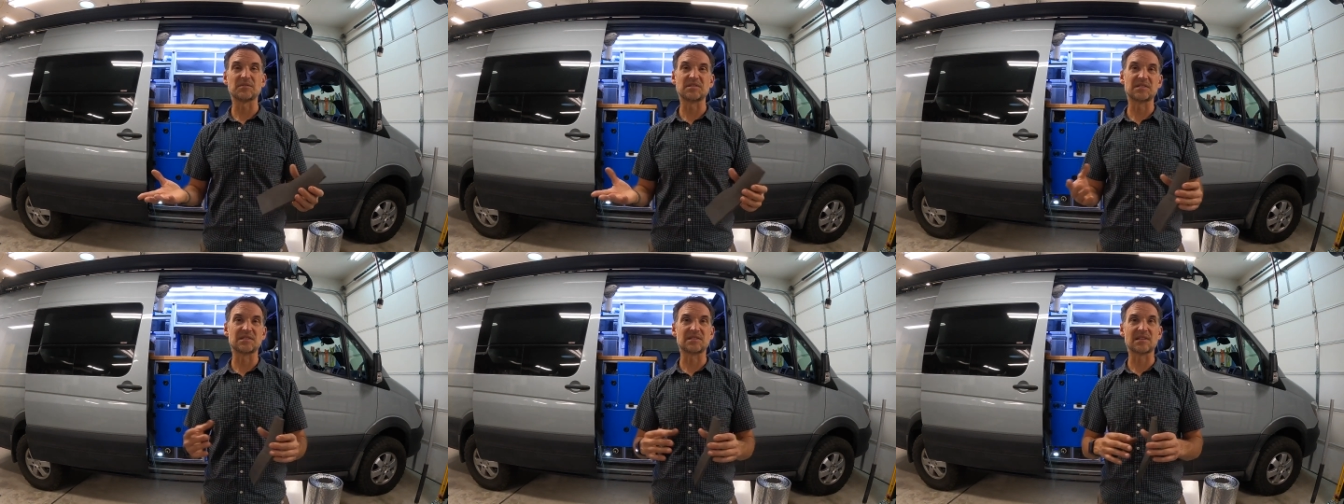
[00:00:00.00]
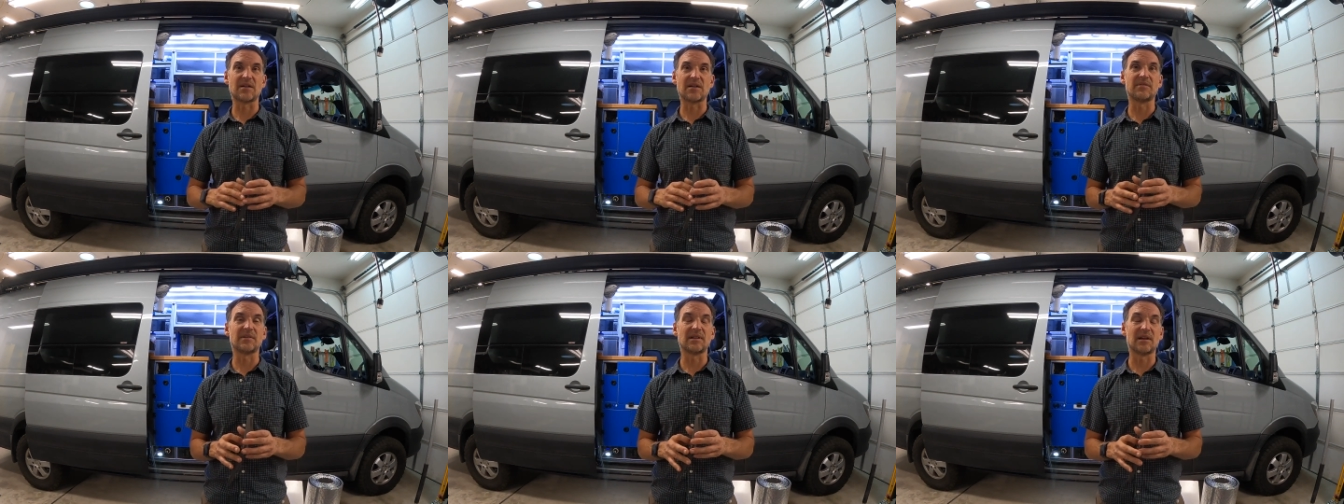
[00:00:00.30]

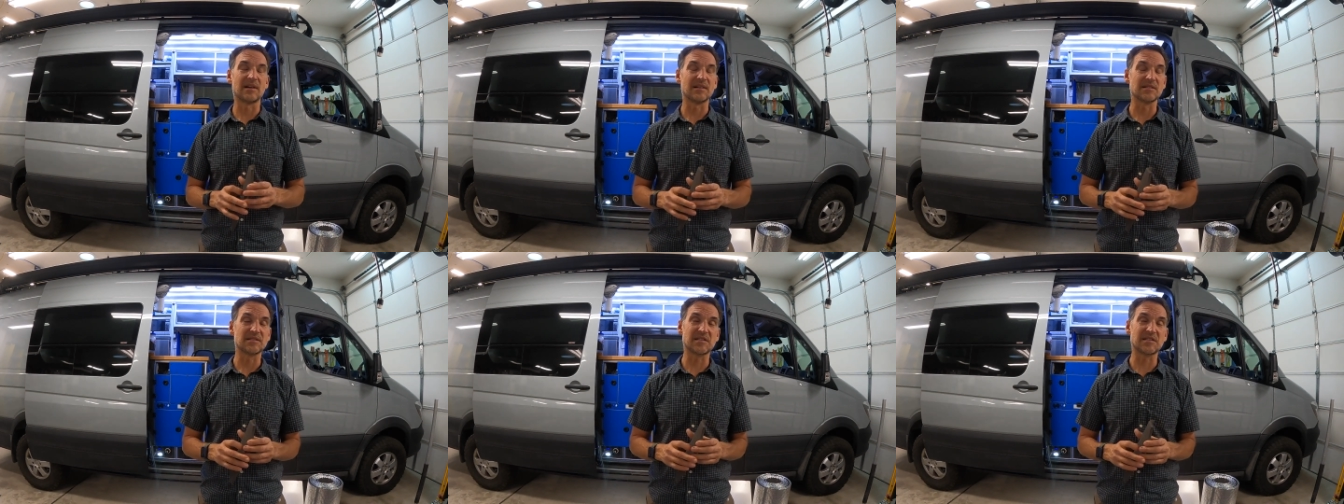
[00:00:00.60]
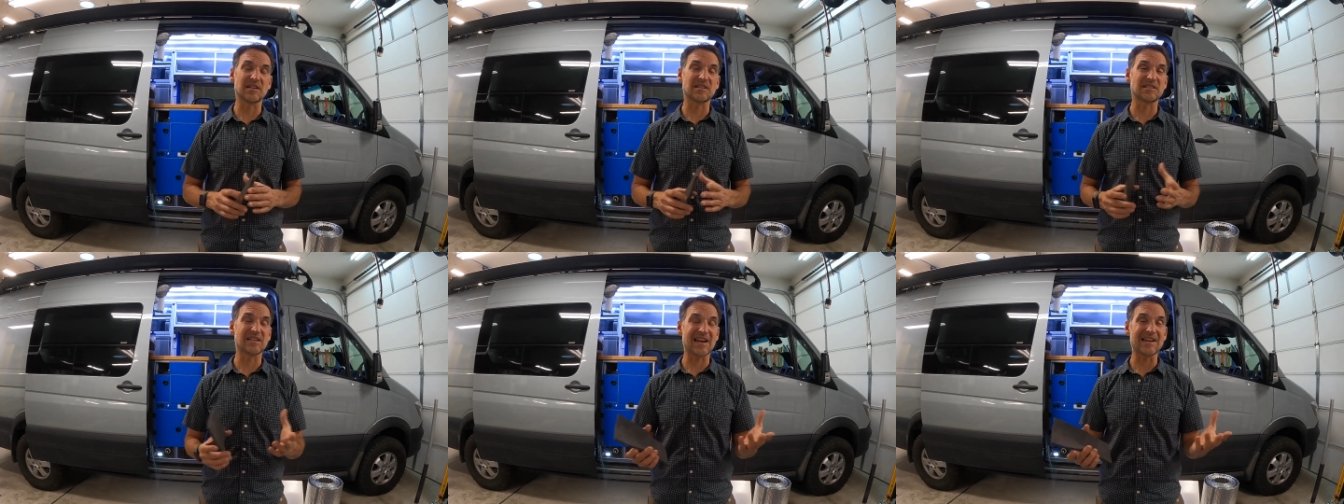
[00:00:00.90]

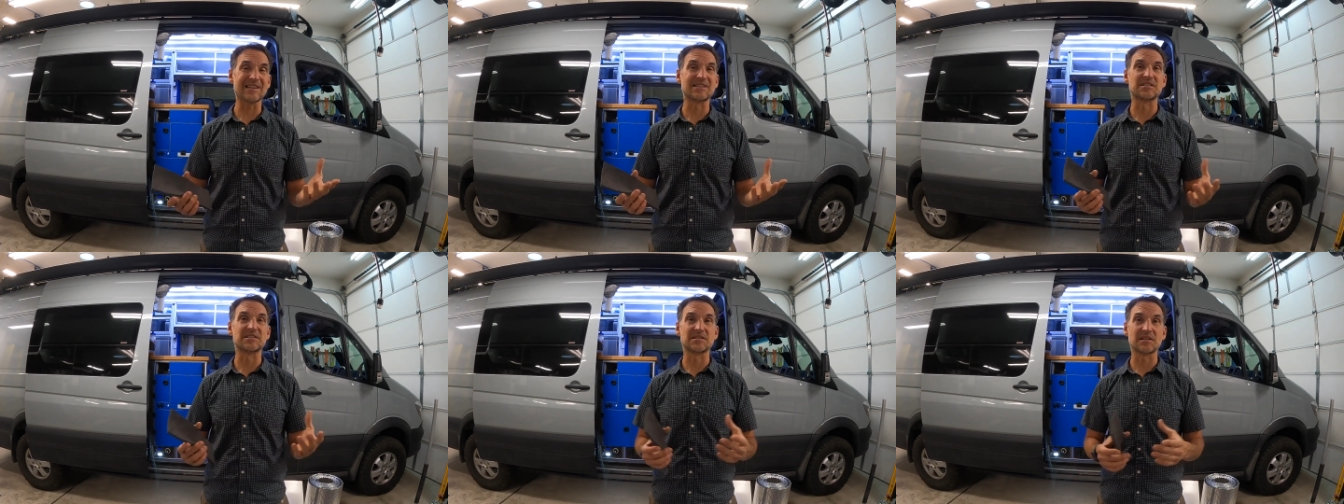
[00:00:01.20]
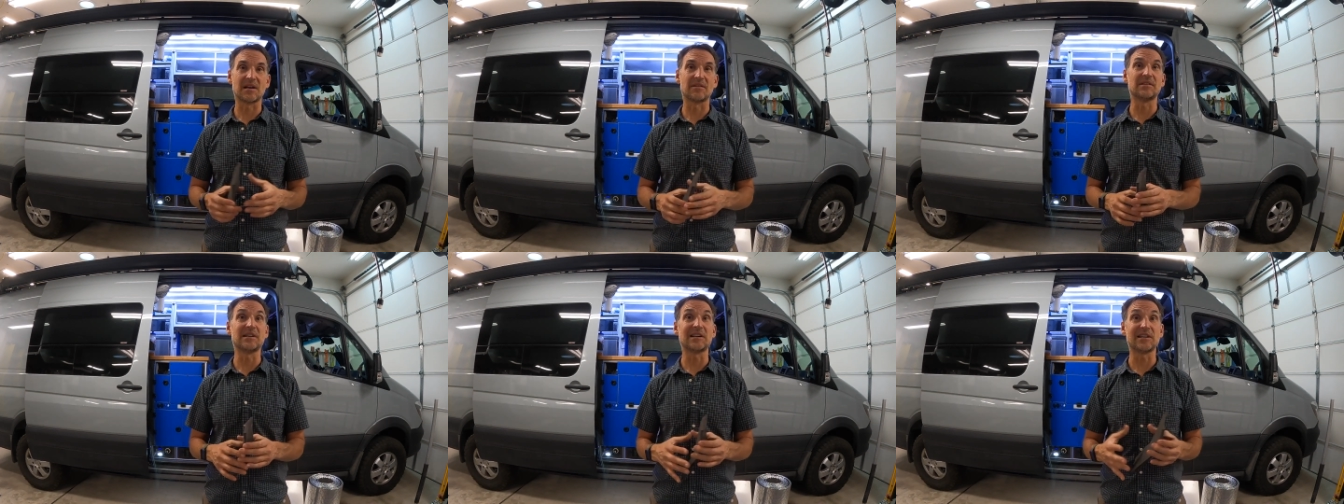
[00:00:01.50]

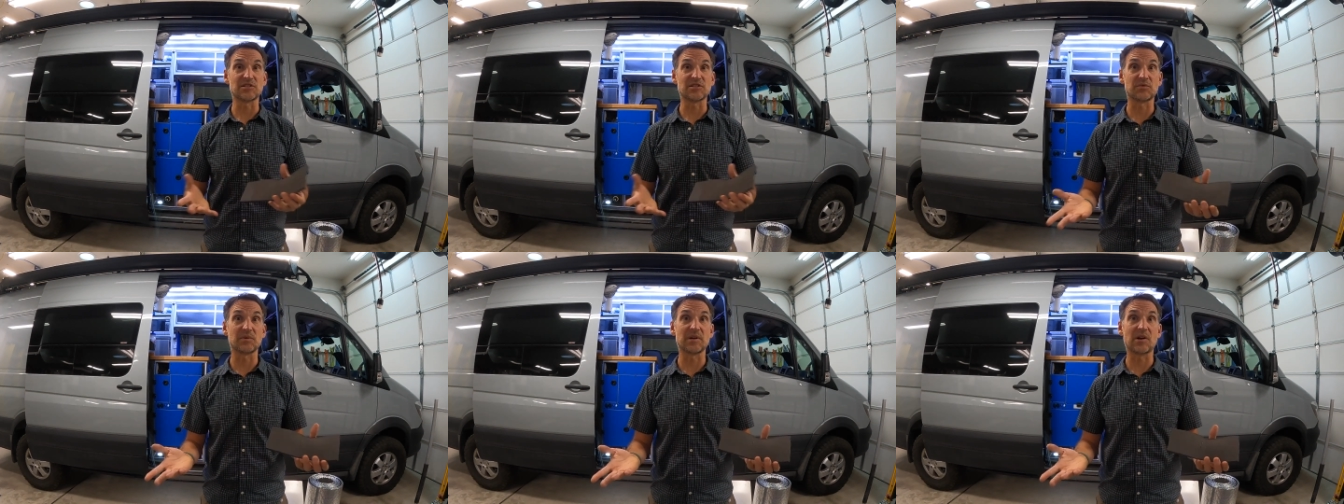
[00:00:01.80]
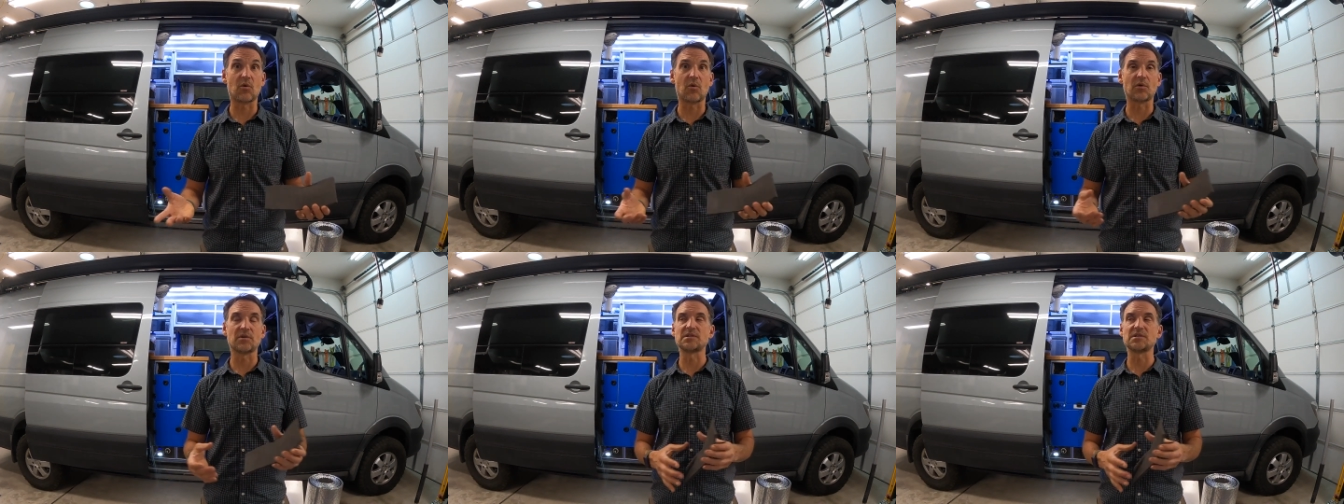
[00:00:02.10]
6/8" of an inch,
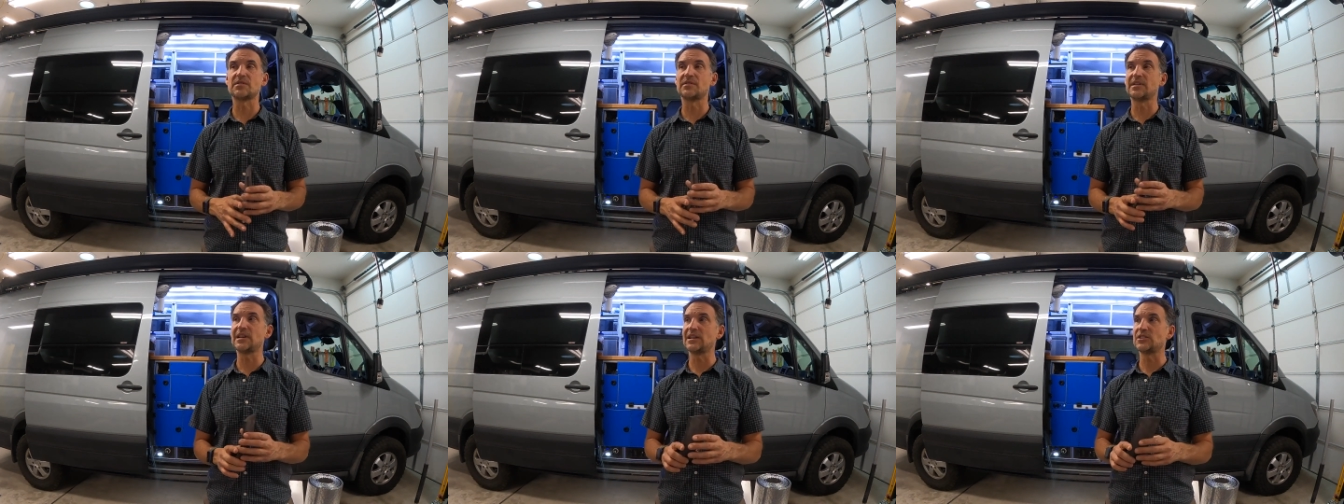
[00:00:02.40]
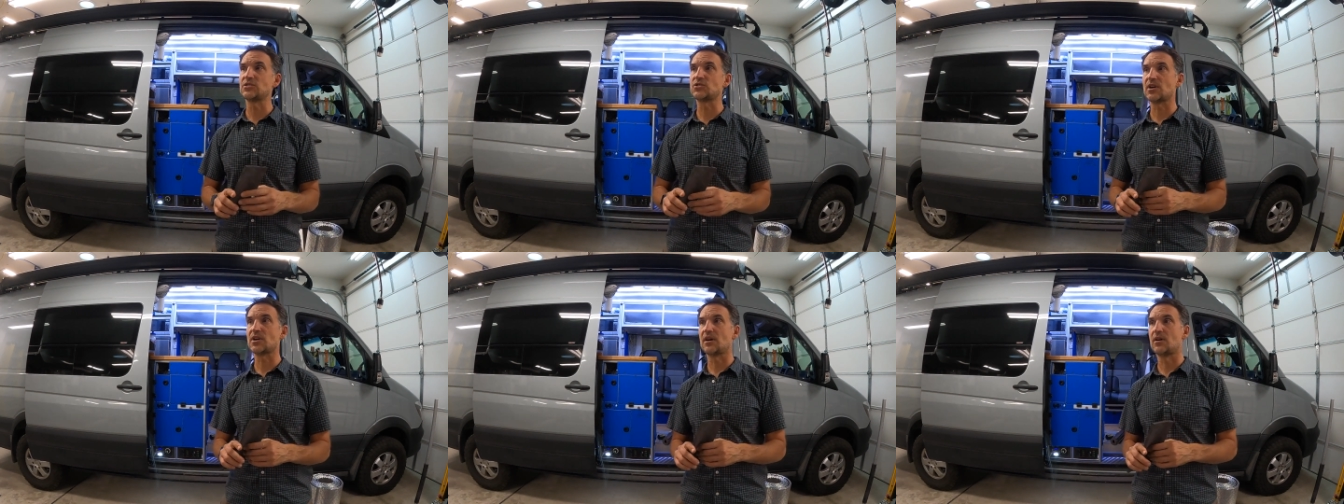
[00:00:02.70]
3/4" of an
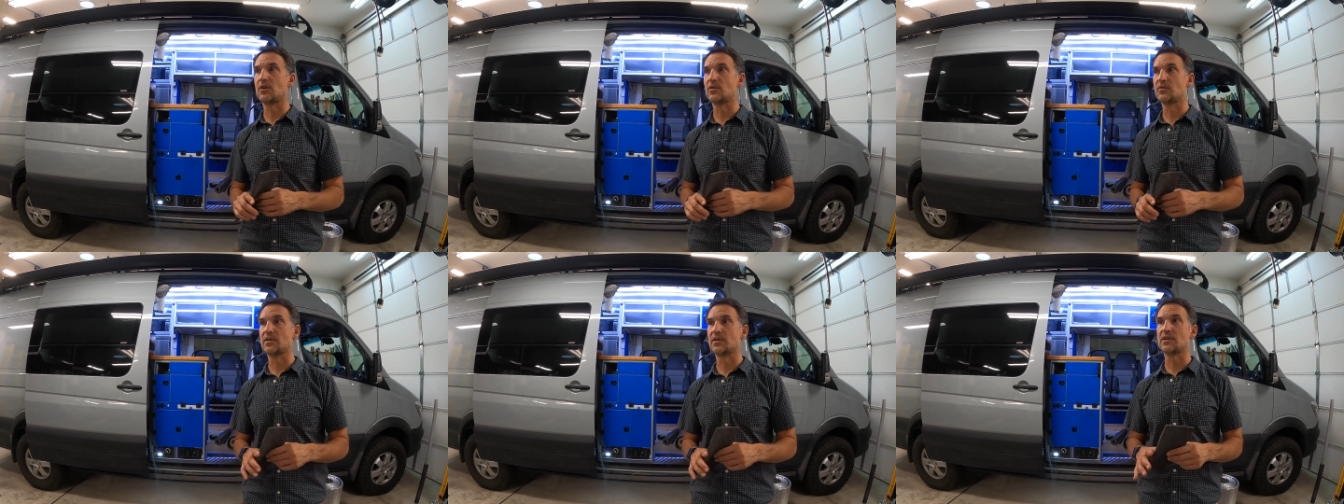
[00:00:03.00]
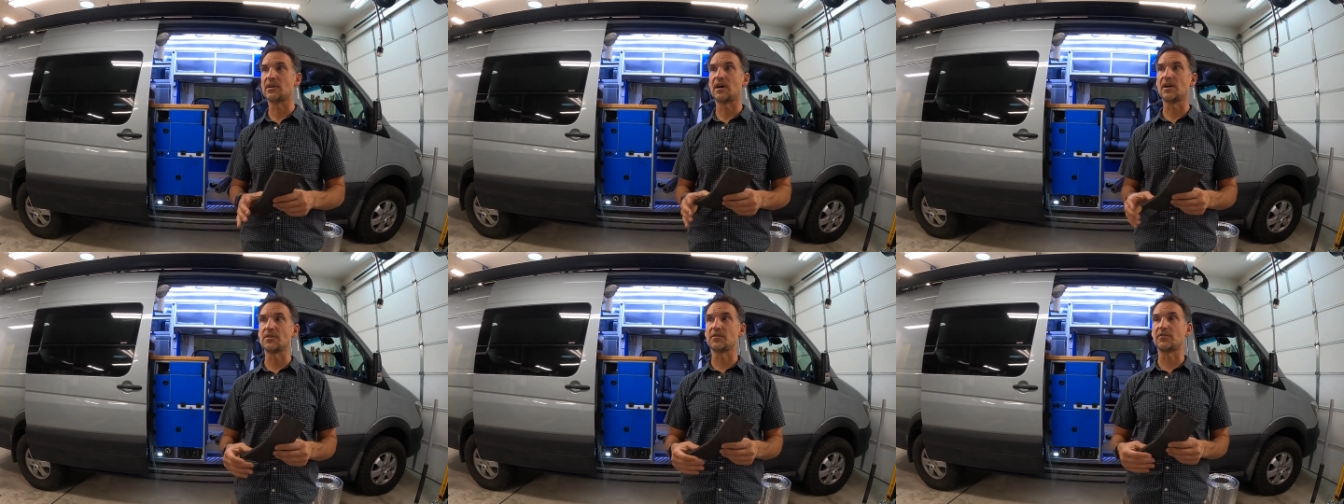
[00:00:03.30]
inch
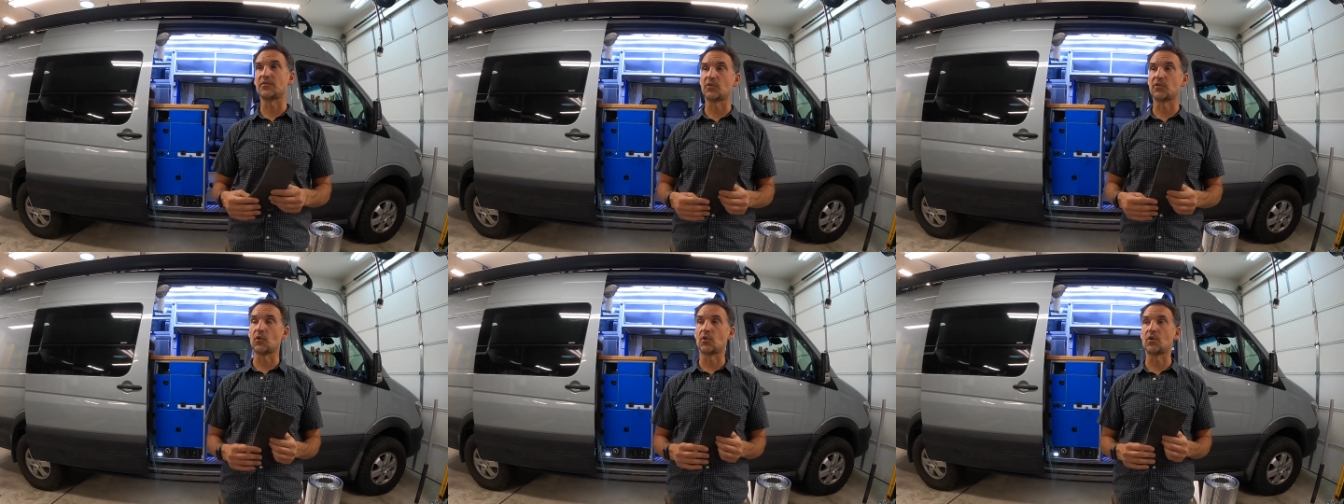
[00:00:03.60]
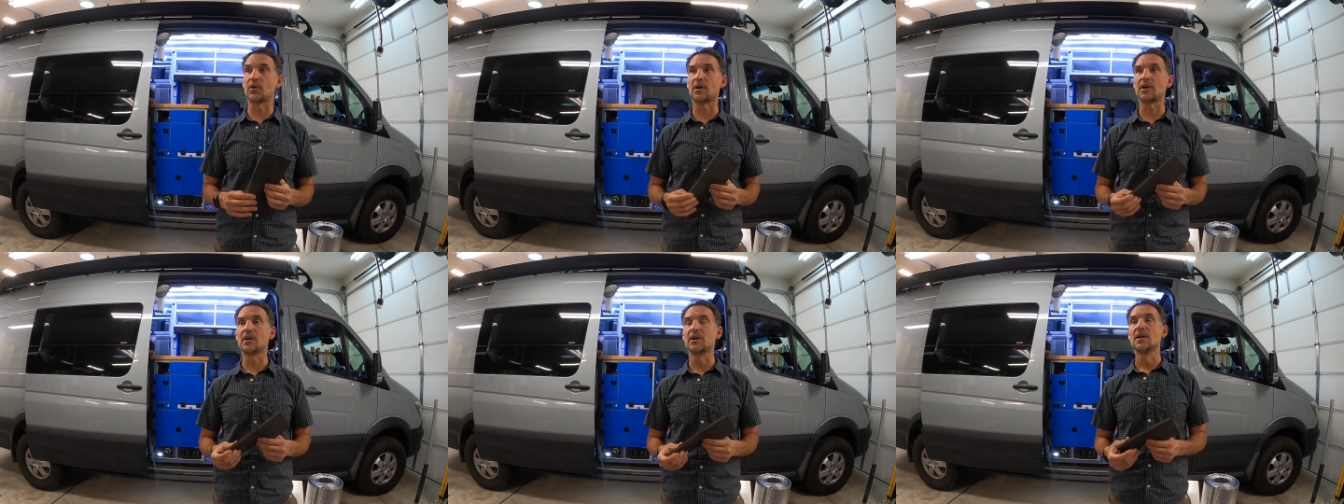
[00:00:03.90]
over on the
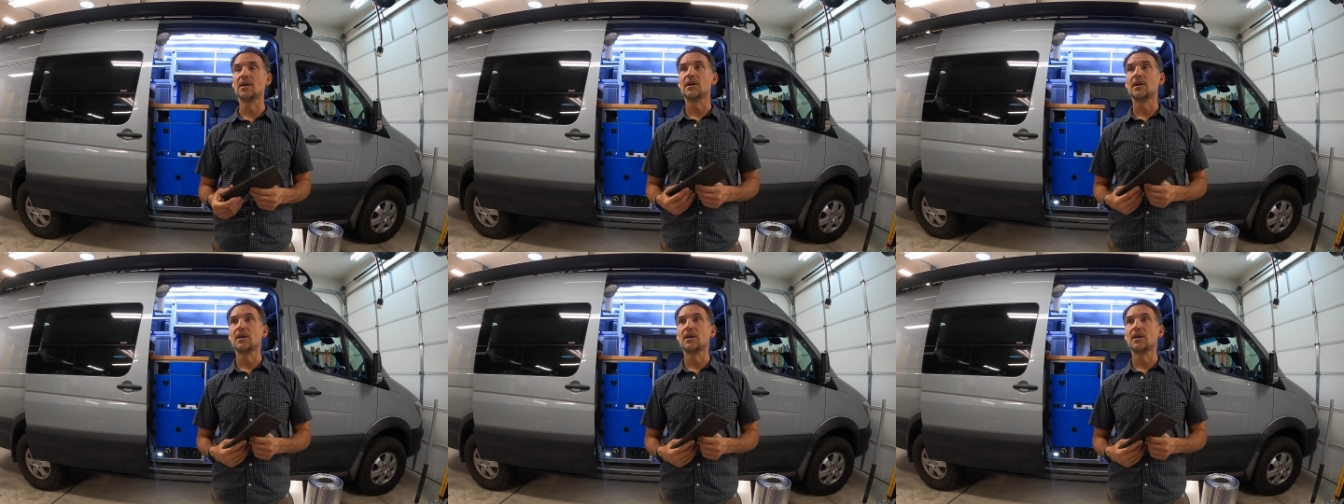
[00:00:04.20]
floor,